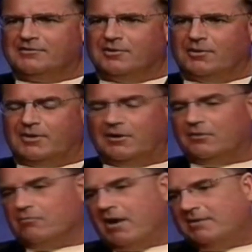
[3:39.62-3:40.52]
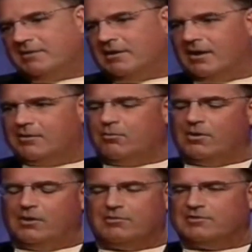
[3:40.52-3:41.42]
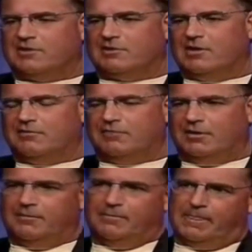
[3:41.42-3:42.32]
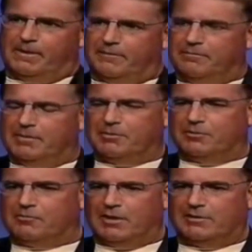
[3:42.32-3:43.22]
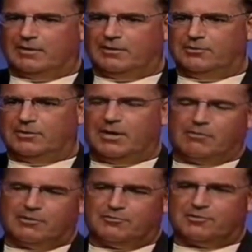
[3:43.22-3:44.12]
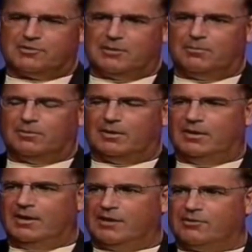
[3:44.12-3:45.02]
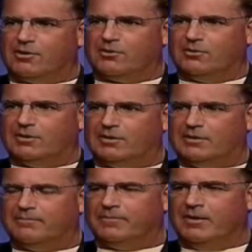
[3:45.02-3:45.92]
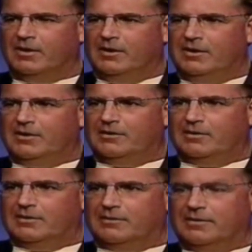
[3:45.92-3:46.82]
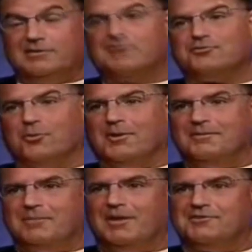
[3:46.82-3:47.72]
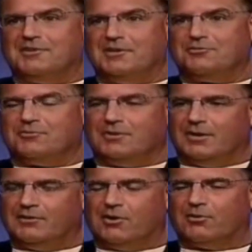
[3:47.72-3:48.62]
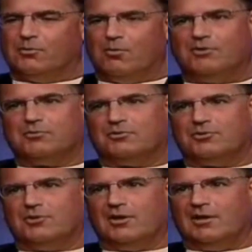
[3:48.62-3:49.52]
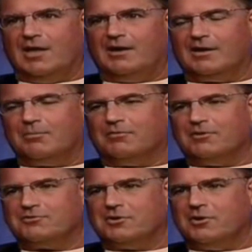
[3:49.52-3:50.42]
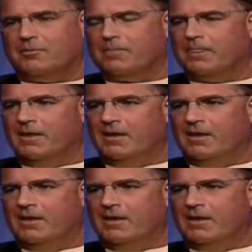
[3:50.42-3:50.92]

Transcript: And so on the right, I criticize a lot of people on the right, like Newt Gingrich, for example. An article in the he's a historian, PhD in history, an article in the Wall Street Journal Online a couple of years ago,